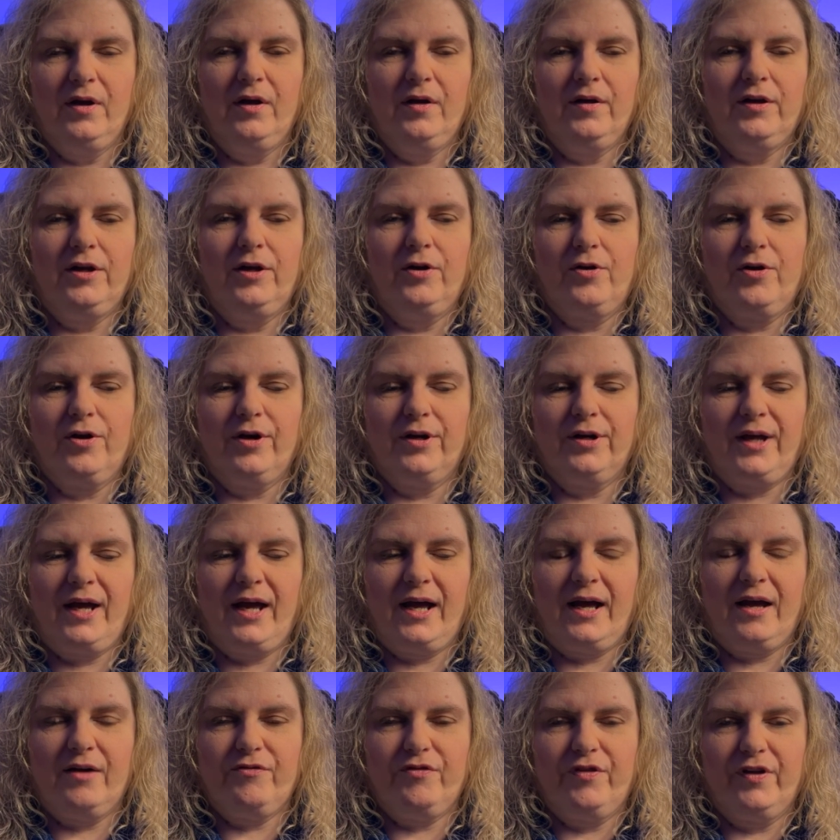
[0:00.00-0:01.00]
you could
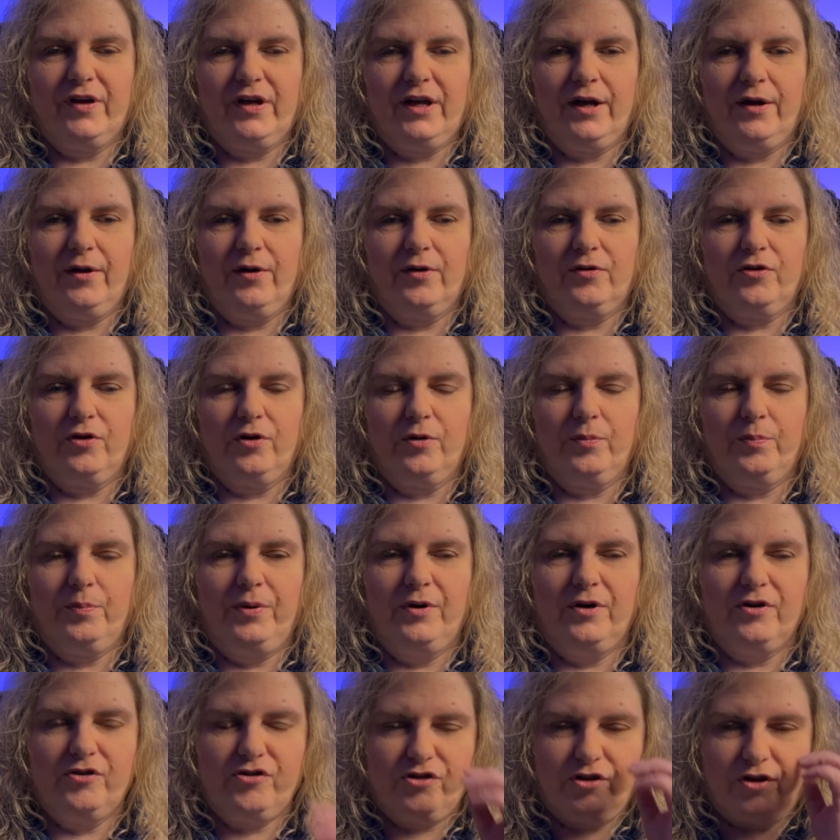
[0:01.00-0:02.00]
have the character
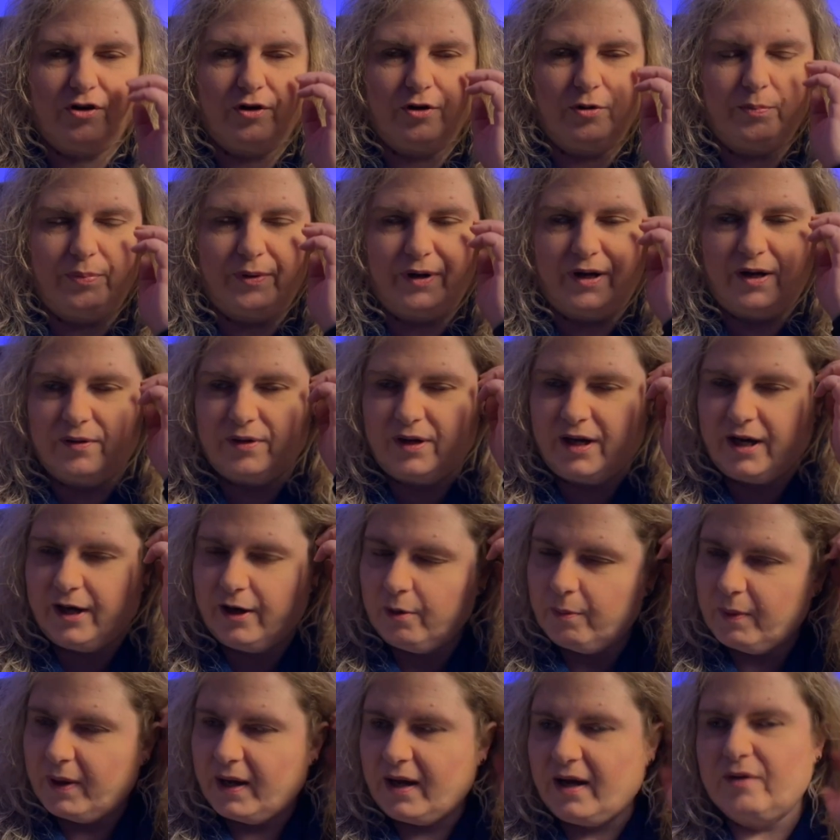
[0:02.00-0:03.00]
push her brown hair
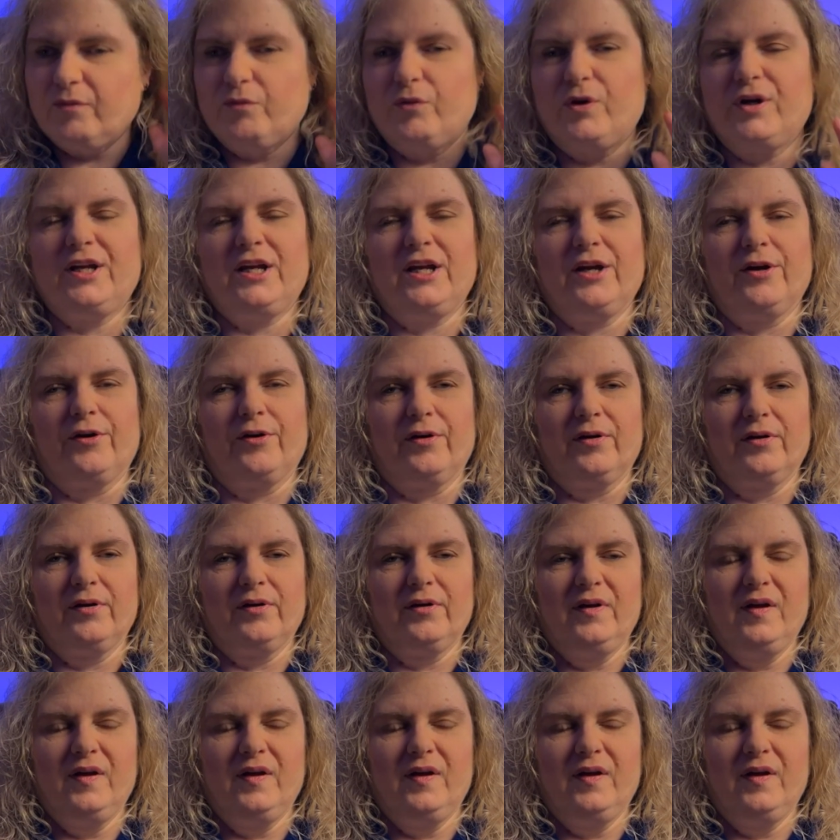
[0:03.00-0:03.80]
behind one ear.